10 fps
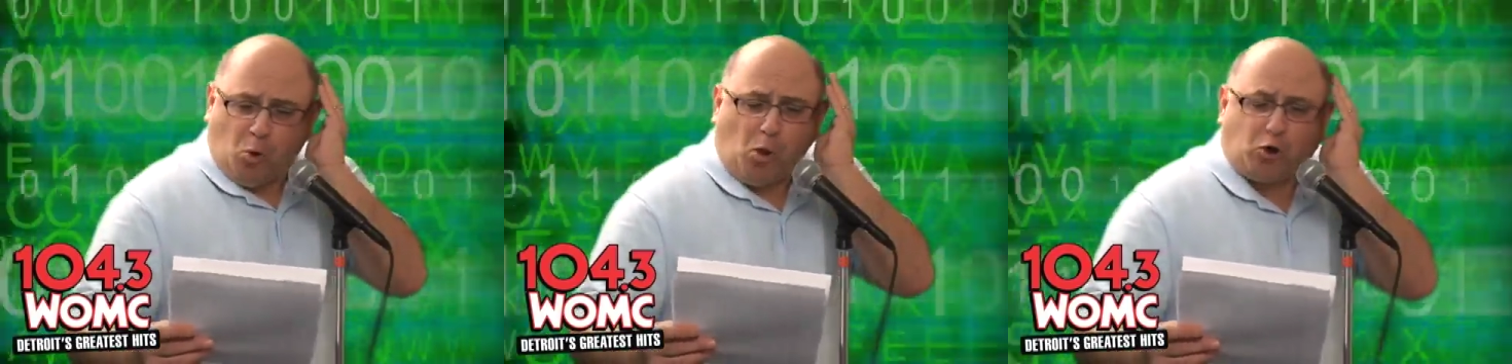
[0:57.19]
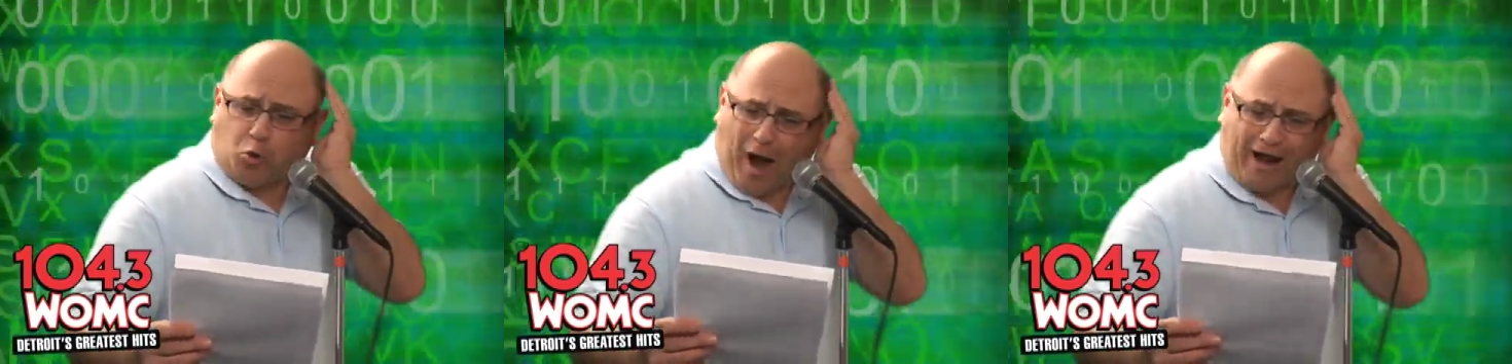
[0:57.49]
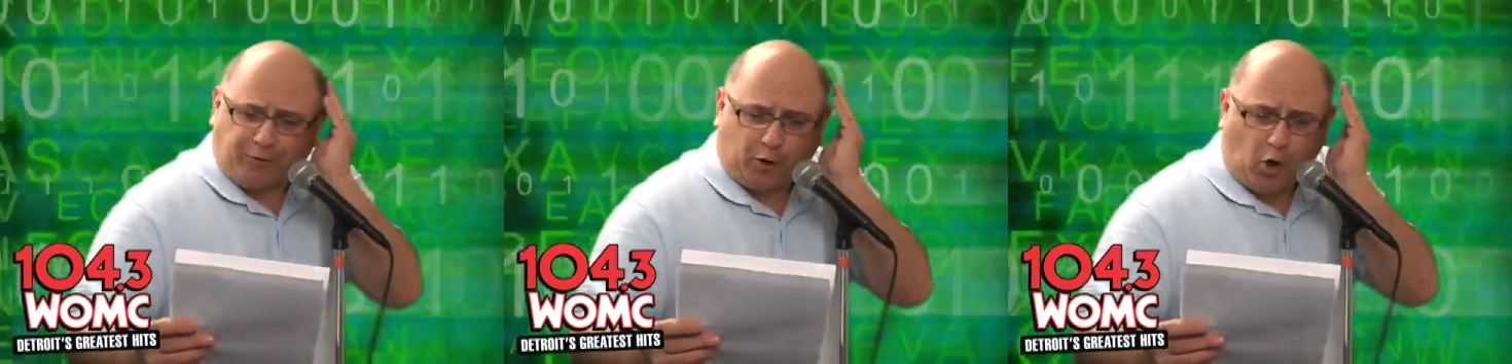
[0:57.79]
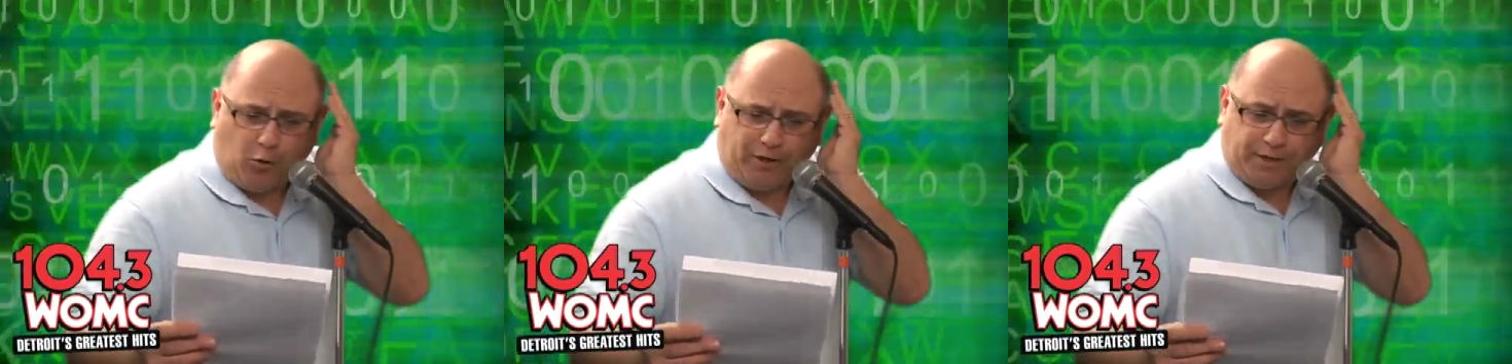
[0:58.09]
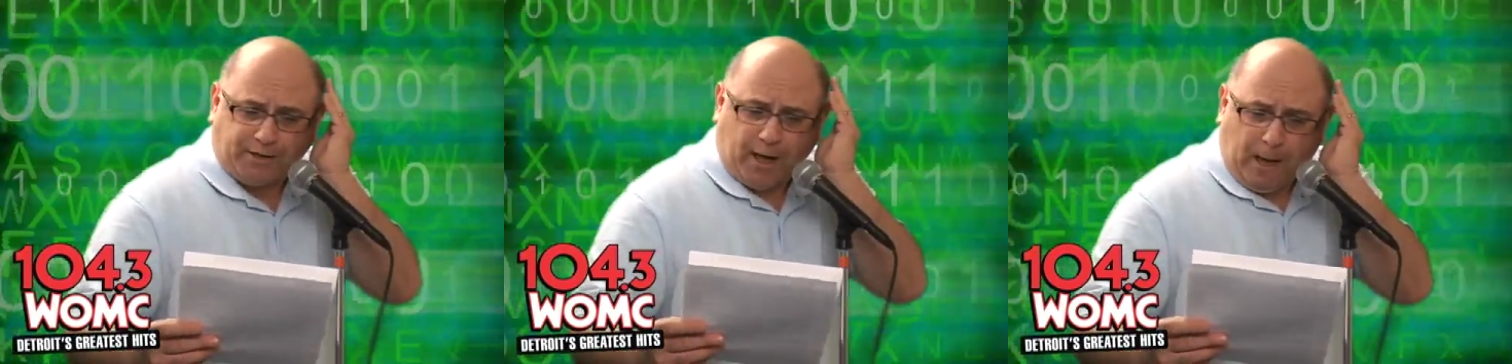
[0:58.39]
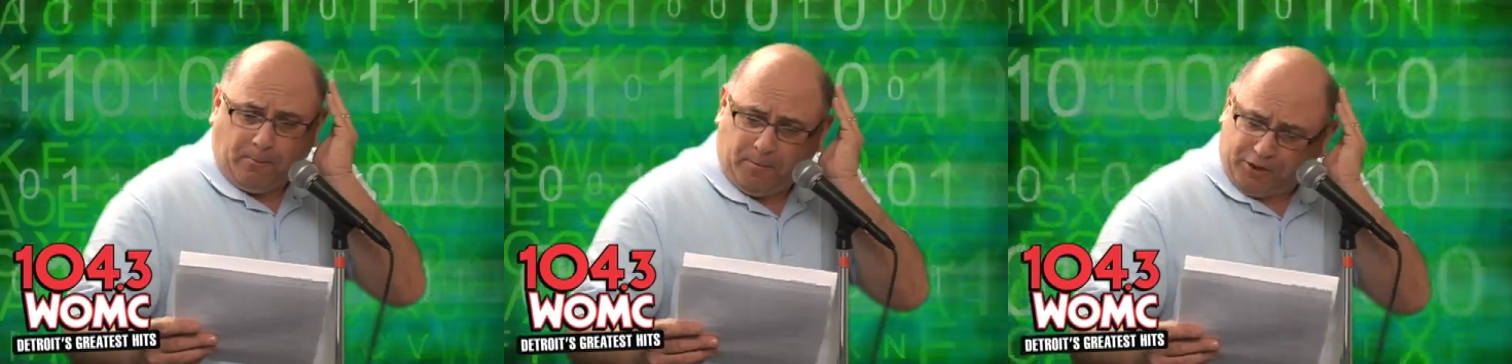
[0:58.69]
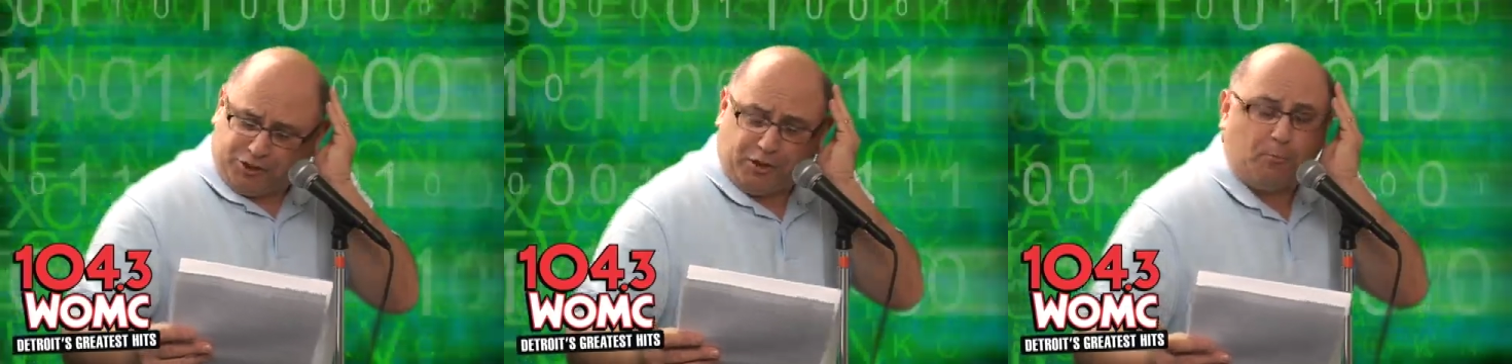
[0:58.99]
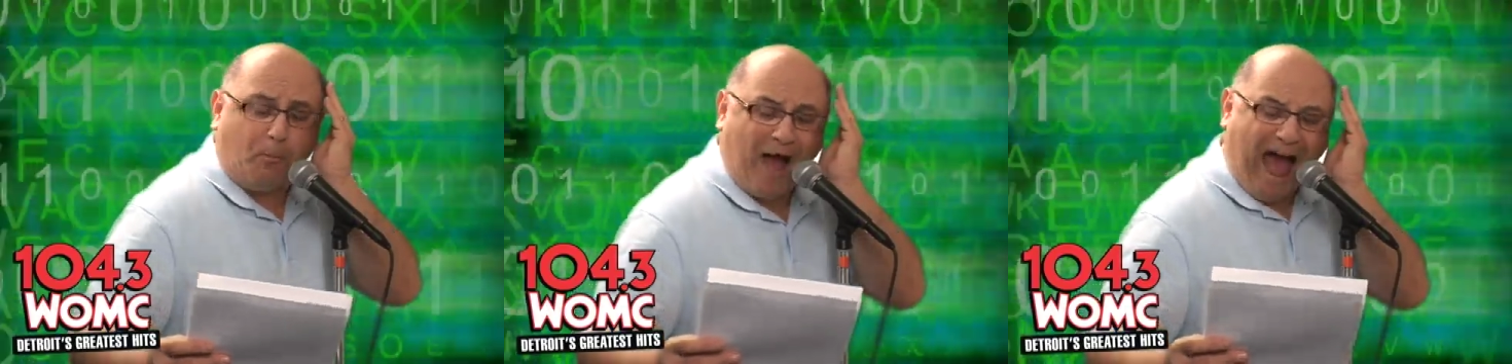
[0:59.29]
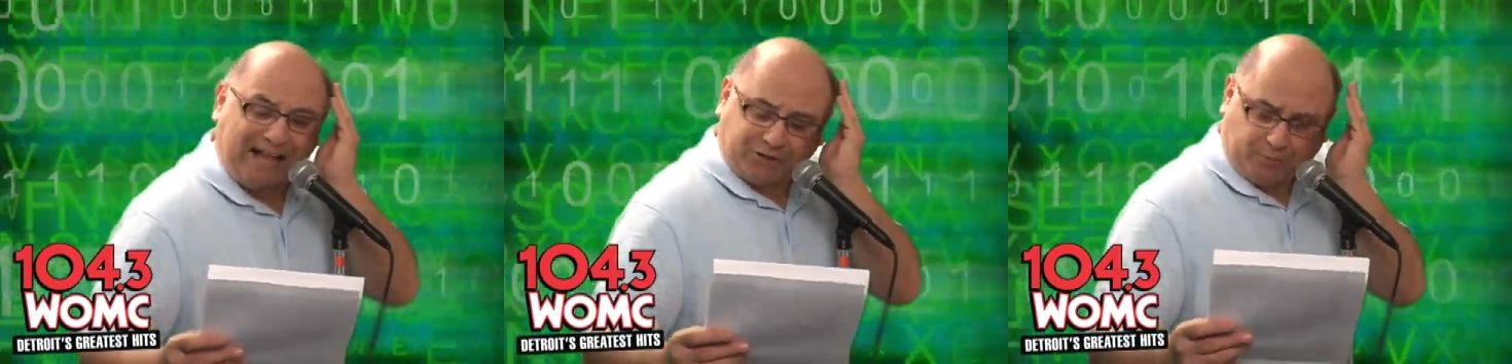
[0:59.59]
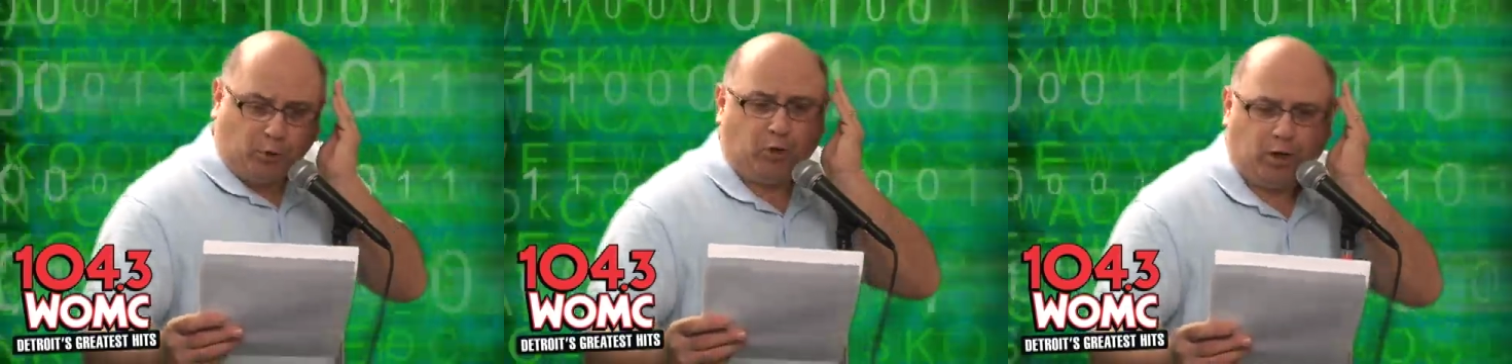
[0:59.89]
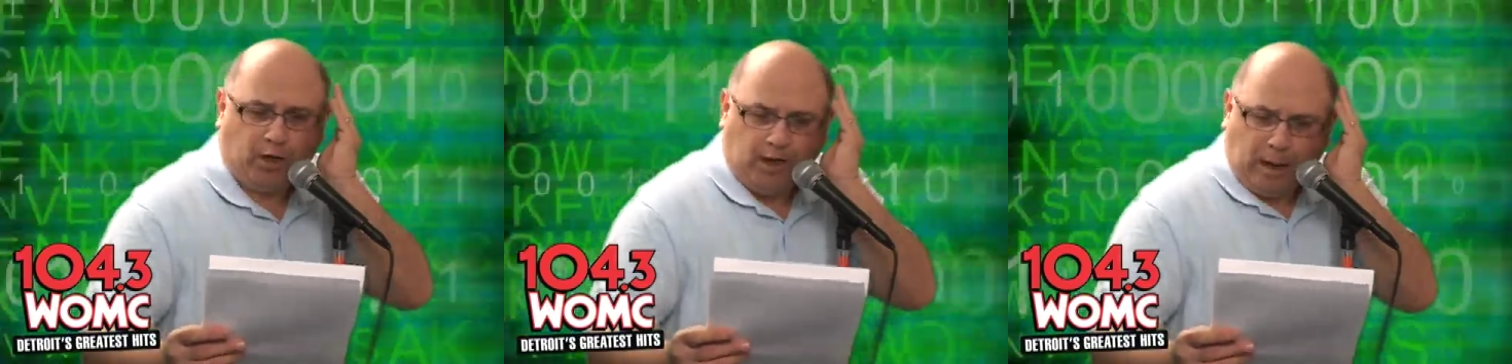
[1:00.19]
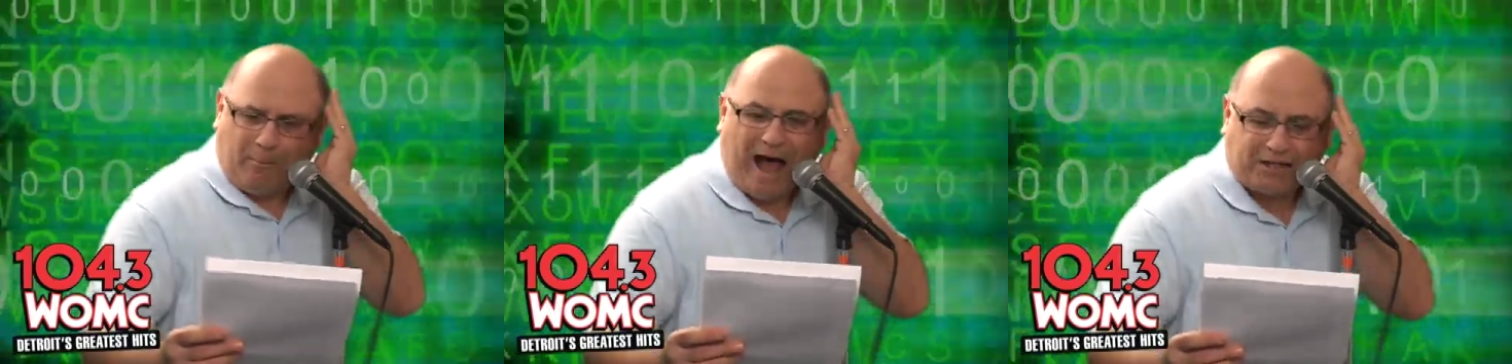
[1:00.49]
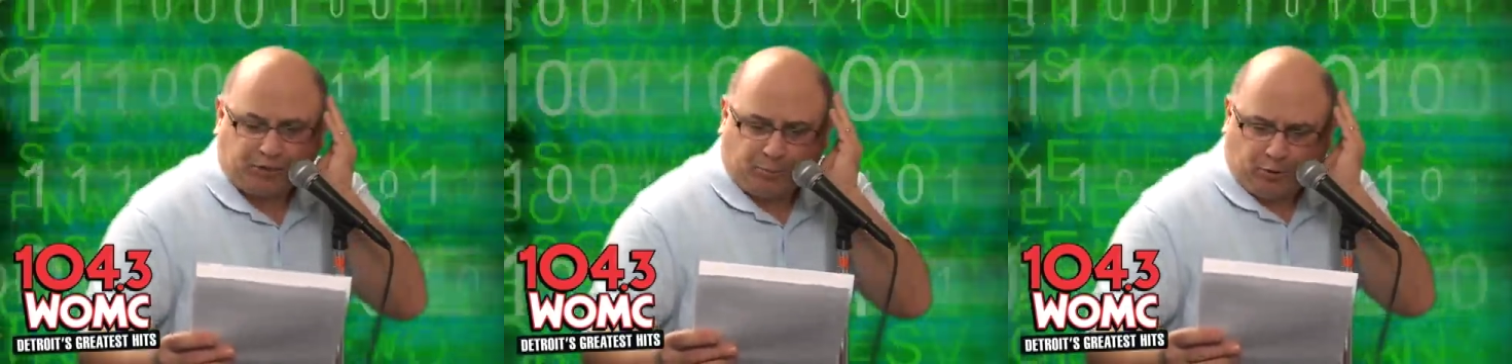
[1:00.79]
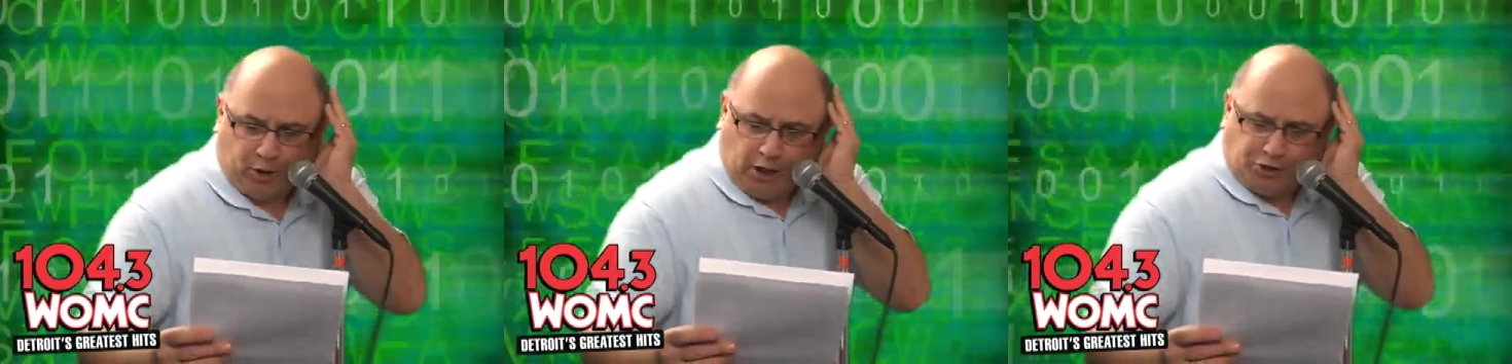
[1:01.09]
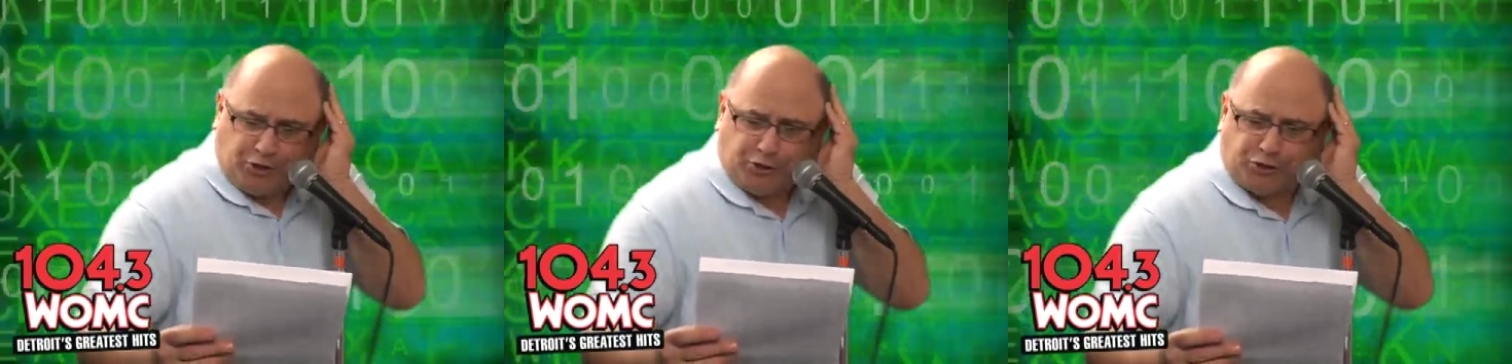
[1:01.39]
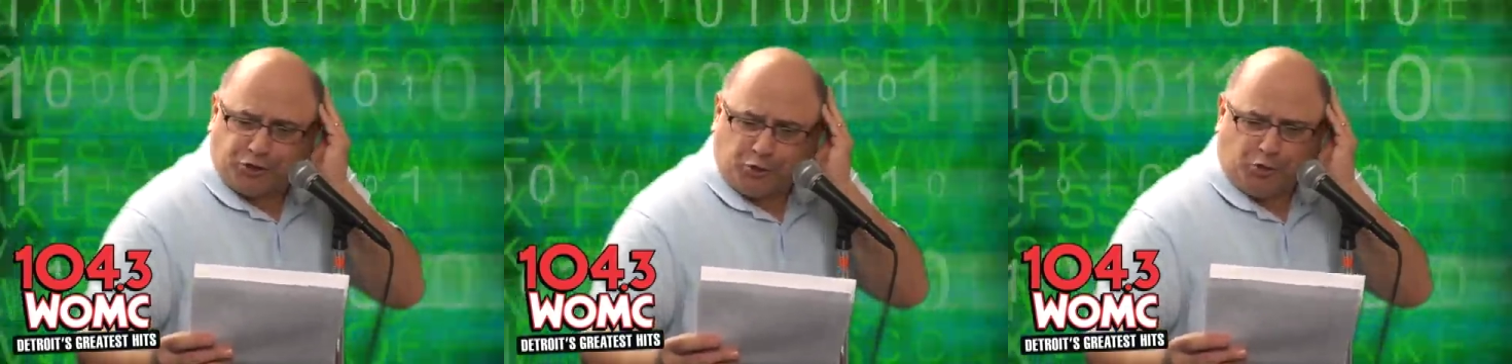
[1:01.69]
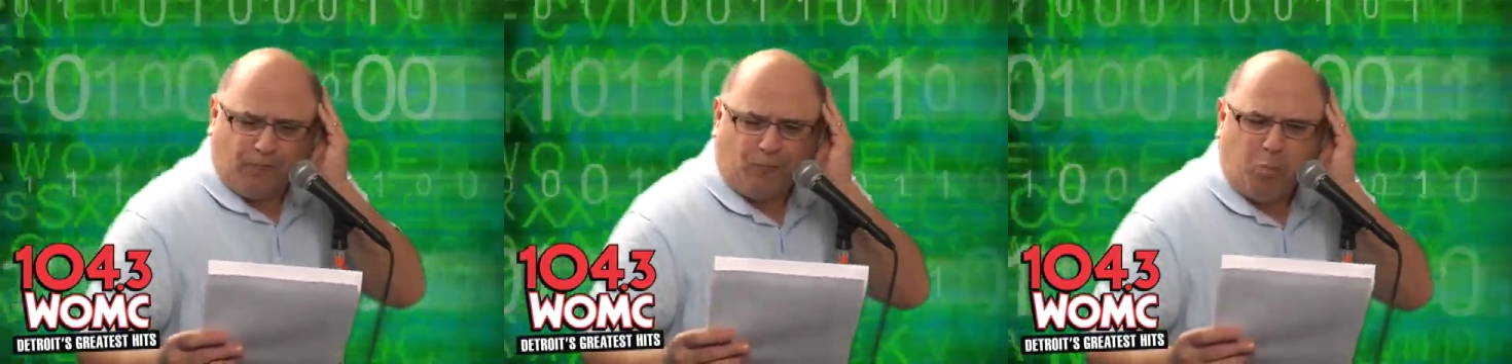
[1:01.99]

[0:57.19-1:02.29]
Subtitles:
Well, Crack the Code is Mission Possible. Possible to the tune of